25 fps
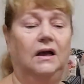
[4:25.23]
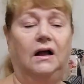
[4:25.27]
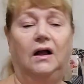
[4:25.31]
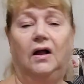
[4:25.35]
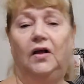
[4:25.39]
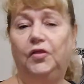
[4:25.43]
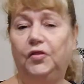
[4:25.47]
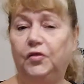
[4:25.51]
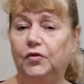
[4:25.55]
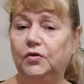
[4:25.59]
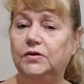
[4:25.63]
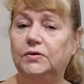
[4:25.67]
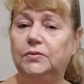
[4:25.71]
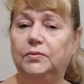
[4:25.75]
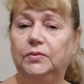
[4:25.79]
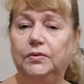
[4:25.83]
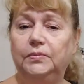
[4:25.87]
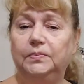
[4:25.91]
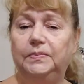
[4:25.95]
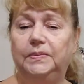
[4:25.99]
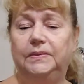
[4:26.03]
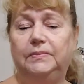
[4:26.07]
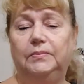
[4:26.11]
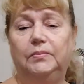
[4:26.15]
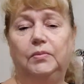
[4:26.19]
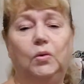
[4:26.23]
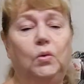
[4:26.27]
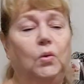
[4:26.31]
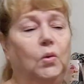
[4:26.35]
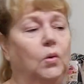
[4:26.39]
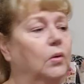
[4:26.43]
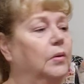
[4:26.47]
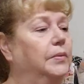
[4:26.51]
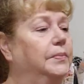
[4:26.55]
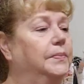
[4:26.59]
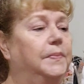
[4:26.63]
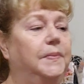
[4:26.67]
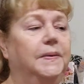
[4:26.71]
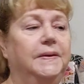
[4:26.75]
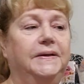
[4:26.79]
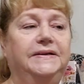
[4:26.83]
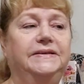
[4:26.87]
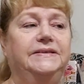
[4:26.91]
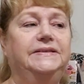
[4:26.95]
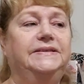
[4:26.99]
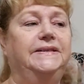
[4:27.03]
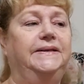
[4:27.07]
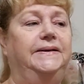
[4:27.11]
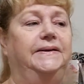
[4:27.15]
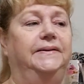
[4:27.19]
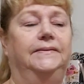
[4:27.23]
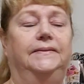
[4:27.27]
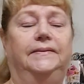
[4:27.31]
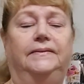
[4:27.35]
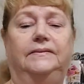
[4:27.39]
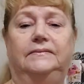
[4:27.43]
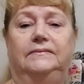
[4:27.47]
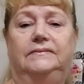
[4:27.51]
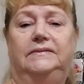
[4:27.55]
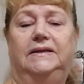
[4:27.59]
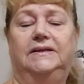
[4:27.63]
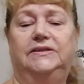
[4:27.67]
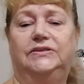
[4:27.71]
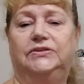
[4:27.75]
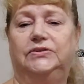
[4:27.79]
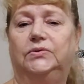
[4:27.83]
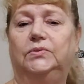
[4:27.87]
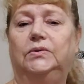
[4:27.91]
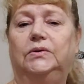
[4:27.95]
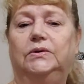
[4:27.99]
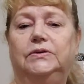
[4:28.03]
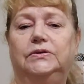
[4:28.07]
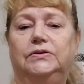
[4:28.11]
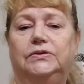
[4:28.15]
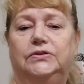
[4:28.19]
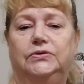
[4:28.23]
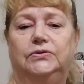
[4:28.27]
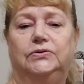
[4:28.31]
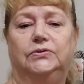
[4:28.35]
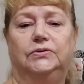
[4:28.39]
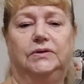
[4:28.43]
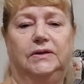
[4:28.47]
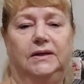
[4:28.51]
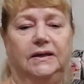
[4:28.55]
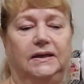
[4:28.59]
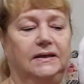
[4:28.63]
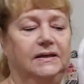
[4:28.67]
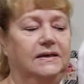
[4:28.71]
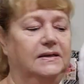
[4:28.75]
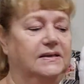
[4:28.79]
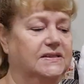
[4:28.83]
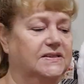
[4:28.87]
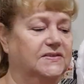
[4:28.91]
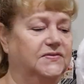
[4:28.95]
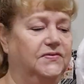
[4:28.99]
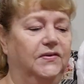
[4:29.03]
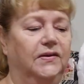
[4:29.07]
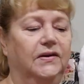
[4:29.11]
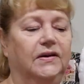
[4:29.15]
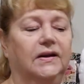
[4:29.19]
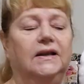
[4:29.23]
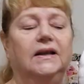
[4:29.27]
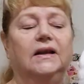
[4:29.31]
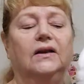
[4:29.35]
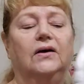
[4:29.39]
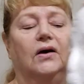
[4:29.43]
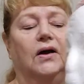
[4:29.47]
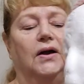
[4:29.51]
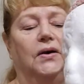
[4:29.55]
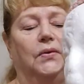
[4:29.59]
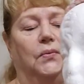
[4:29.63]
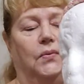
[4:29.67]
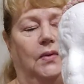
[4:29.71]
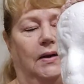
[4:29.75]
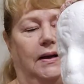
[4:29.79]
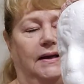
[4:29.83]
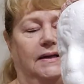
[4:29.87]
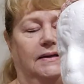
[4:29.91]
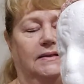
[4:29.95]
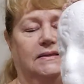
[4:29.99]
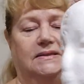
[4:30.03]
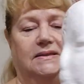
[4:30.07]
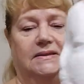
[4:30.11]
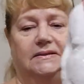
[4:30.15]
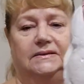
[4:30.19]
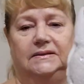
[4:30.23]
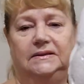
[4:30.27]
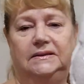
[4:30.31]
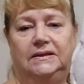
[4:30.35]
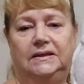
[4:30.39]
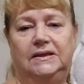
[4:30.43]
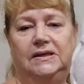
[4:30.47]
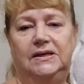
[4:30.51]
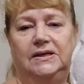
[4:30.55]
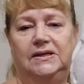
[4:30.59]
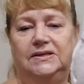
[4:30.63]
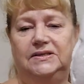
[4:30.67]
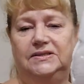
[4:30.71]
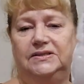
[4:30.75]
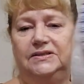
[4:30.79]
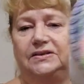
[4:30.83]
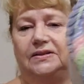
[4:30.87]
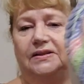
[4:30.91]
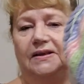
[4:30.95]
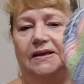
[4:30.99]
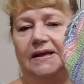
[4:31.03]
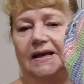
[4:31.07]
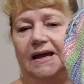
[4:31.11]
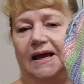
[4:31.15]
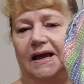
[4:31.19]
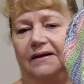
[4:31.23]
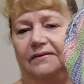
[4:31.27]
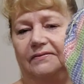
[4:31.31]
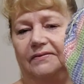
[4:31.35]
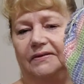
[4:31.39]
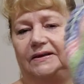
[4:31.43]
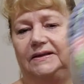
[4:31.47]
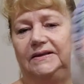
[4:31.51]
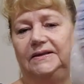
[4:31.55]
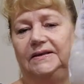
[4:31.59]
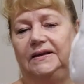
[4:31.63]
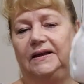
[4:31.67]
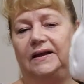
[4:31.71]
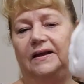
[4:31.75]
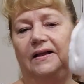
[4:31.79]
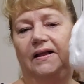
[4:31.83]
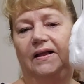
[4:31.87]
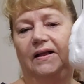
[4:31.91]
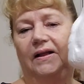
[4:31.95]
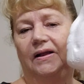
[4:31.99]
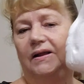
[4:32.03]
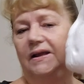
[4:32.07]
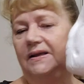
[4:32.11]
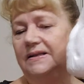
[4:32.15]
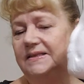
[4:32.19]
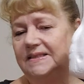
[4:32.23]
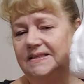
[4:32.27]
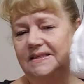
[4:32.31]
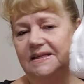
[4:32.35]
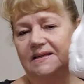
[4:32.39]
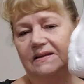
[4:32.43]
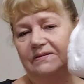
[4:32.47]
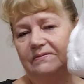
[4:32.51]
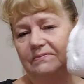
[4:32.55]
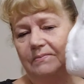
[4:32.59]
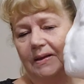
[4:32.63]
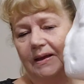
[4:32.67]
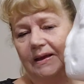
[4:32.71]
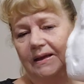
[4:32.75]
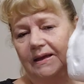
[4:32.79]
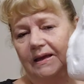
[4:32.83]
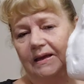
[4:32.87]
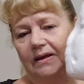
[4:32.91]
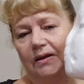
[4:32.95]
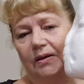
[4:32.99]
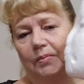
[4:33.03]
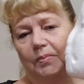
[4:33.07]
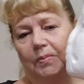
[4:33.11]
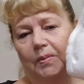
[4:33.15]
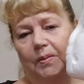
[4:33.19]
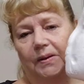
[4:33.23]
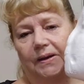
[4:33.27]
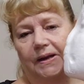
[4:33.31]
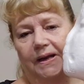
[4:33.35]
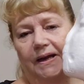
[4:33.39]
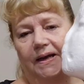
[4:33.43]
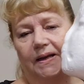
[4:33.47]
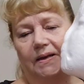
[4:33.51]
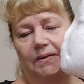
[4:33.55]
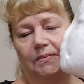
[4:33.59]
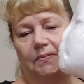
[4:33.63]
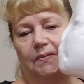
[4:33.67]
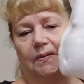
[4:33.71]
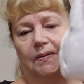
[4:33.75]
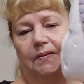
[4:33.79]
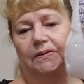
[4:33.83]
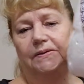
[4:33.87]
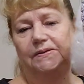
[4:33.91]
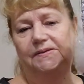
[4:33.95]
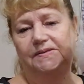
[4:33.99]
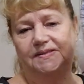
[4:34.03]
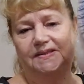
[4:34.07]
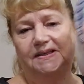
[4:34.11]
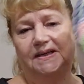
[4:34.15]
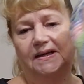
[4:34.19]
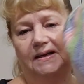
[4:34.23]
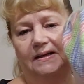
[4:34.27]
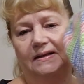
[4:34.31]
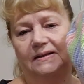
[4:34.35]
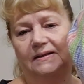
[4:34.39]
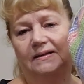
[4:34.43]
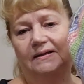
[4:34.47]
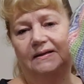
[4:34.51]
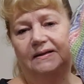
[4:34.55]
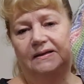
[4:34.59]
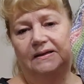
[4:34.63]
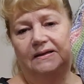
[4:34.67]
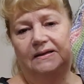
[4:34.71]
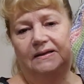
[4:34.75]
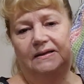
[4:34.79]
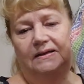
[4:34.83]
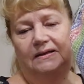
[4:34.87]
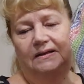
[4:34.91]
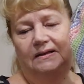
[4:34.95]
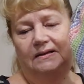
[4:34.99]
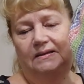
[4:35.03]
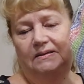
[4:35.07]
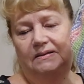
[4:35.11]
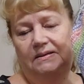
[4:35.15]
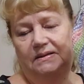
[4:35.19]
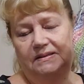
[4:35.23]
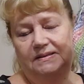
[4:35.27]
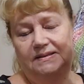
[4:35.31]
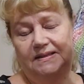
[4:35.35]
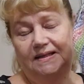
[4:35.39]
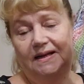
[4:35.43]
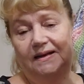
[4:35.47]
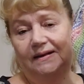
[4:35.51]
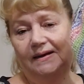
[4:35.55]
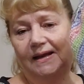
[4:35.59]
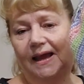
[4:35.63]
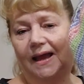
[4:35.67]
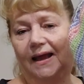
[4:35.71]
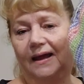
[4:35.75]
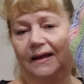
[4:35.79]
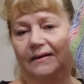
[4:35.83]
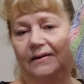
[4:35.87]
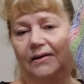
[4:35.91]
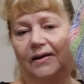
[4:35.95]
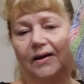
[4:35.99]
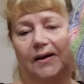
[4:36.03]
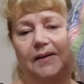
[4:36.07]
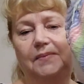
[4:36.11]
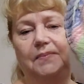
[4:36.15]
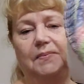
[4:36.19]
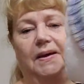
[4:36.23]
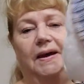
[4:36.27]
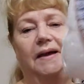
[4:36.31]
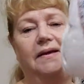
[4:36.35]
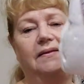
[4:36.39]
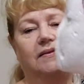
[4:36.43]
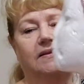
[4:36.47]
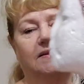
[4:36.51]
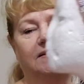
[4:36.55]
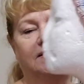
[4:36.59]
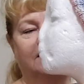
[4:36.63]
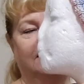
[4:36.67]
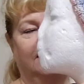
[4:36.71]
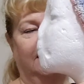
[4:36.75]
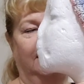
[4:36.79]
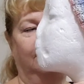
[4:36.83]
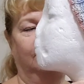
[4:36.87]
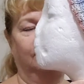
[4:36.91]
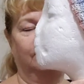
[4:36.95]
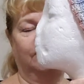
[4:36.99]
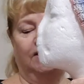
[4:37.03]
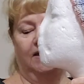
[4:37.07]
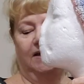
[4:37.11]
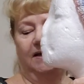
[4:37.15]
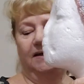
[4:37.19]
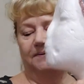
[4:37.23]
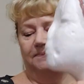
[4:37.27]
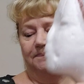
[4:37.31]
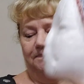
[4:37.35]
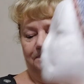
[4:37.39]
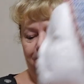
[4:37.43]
I thought it would be more, but it didn't. That's all it took, and it is very lightweight. So there you have it. Instead of making a bod hatapalooza sun hat, I made the slouch hat.